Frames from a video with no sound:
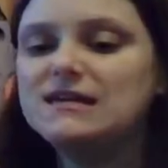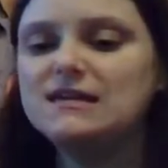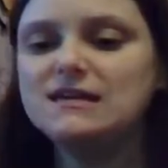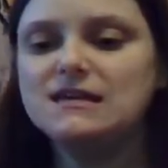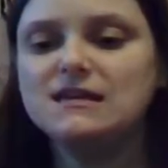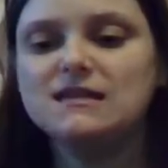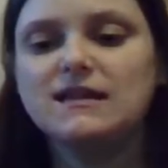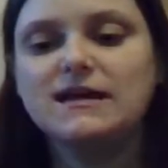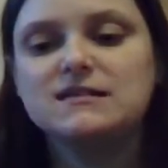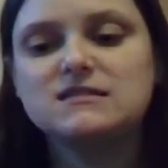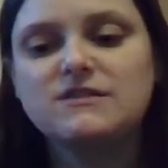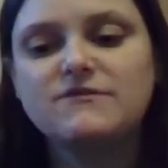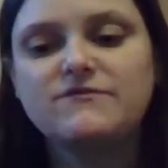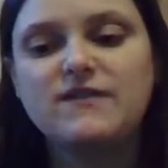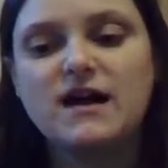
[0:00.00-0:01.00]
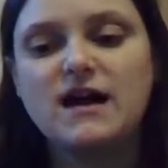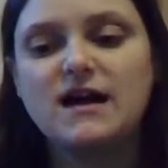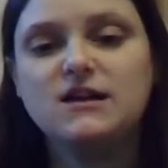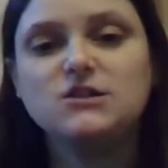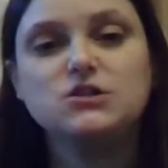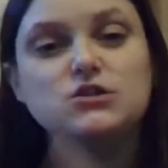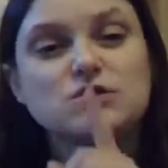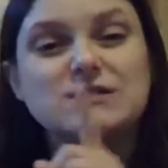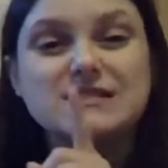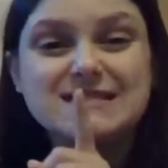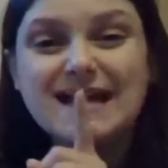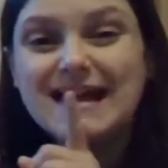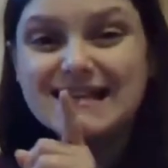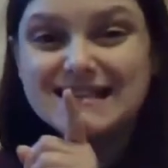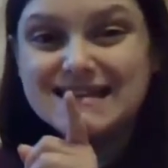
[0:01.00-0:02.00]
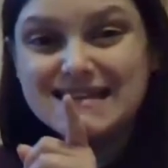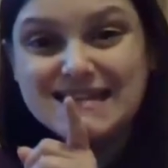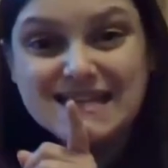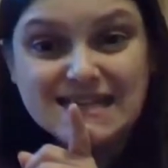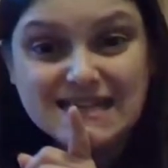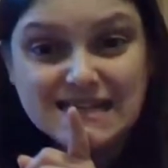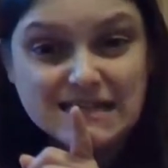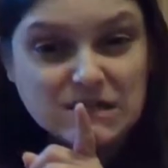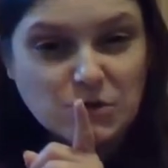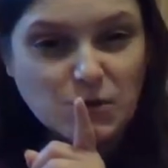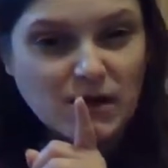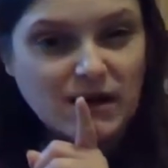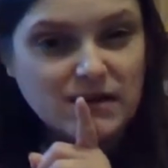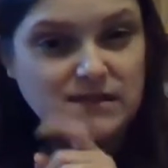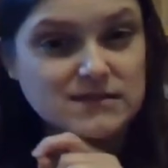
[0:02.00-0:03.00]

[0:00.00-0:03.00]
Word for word: E likes to find your silent E's, okay?